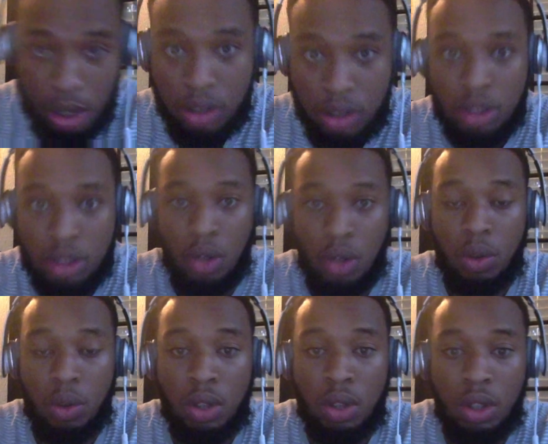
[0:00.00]
So
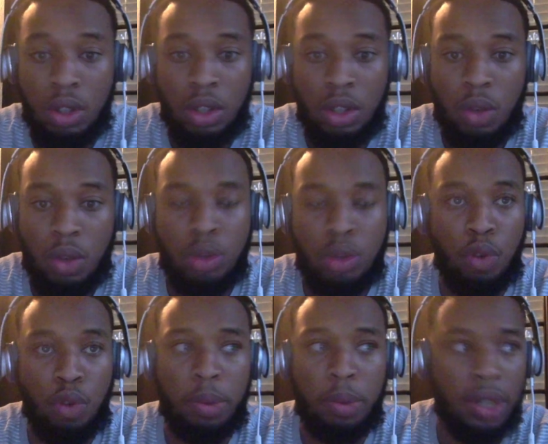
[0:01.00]
where do you go
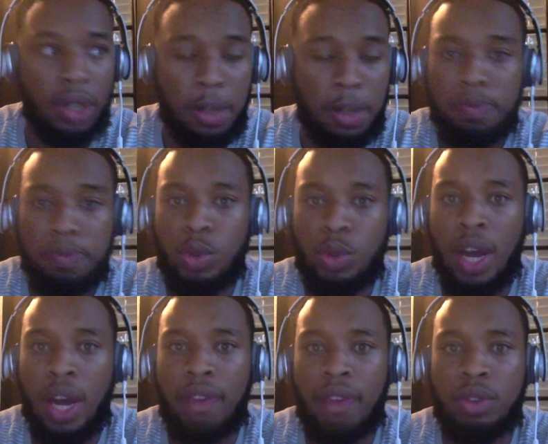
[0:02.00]
from here? You
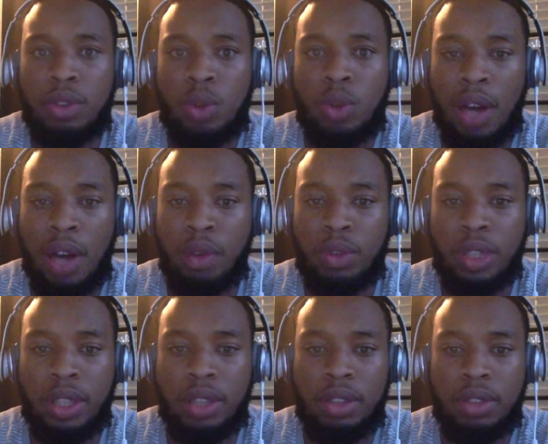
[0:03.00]
have to. I don't
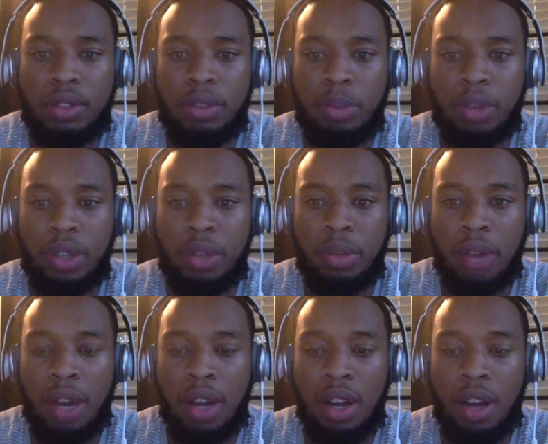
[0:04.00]
think put it.
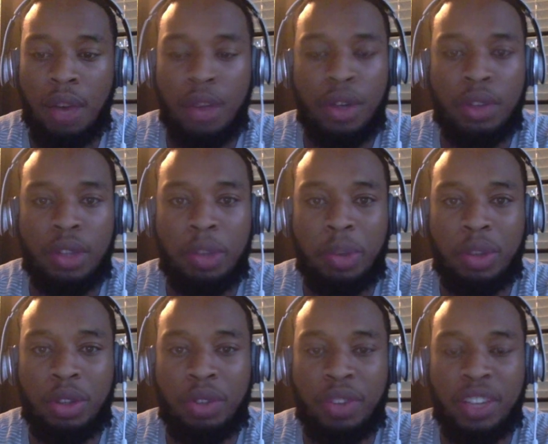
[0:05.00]
I really don't think putting your
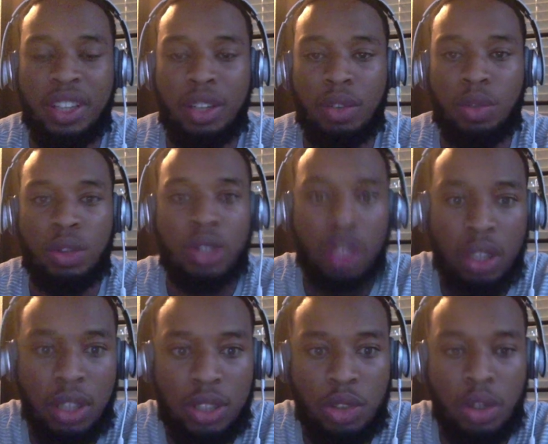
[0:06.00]
faith in a rookie
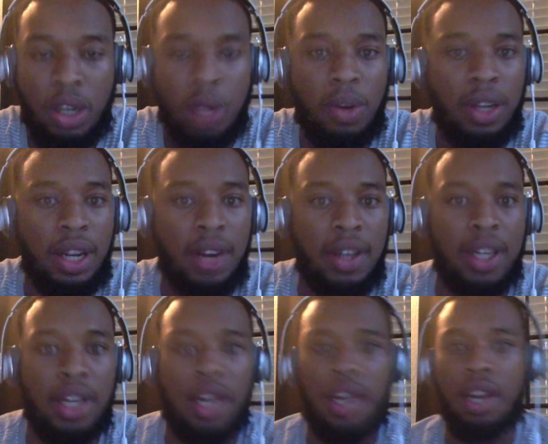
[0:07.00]
is going to help right now. And
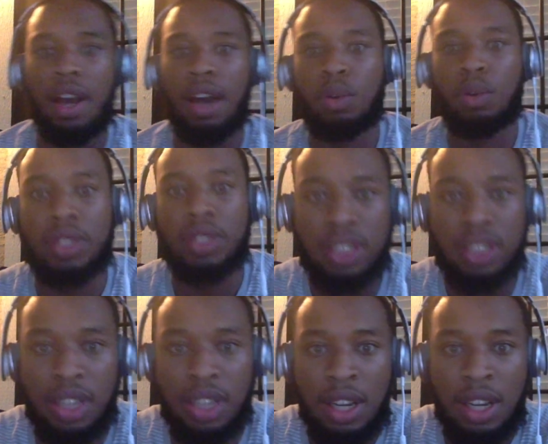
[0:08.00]
I don't really see.
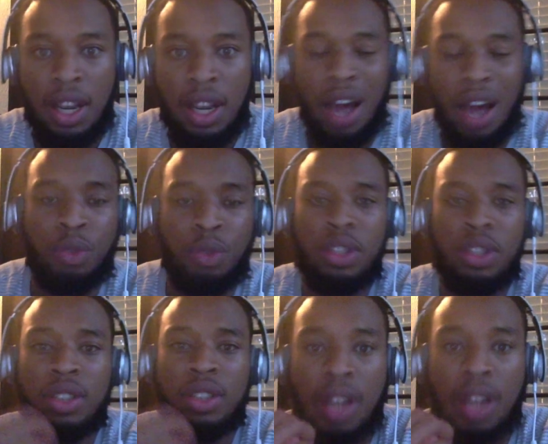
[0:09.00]
I don't
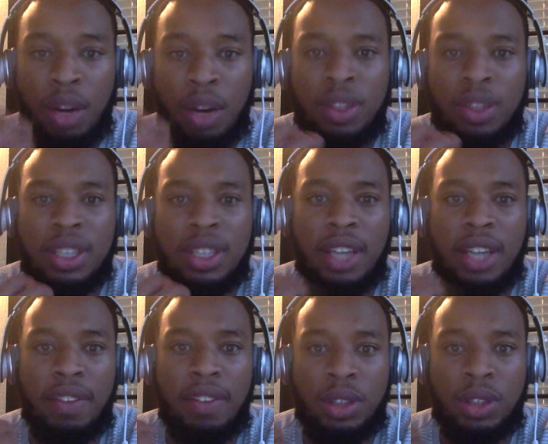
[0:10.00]
really see the
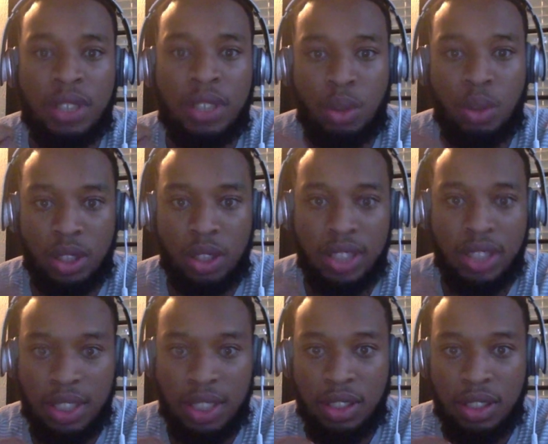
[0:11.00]
Cavaliers as an
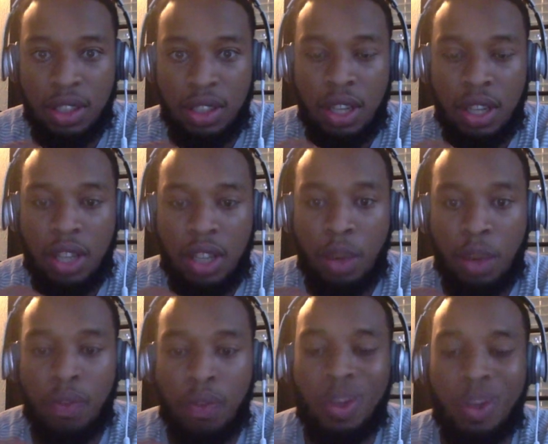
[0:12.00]
organization that will
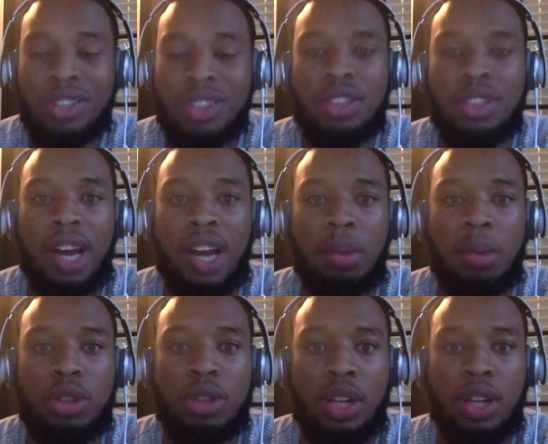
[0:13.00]
even waste their time when
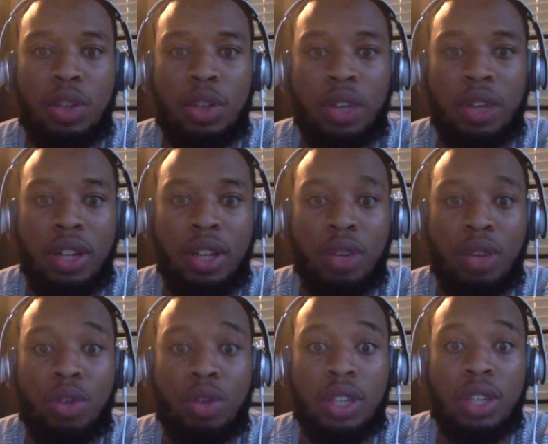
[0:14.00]
trying to go get a
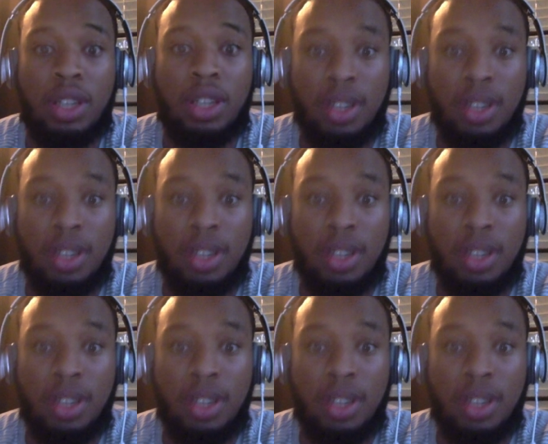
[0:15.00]
rookie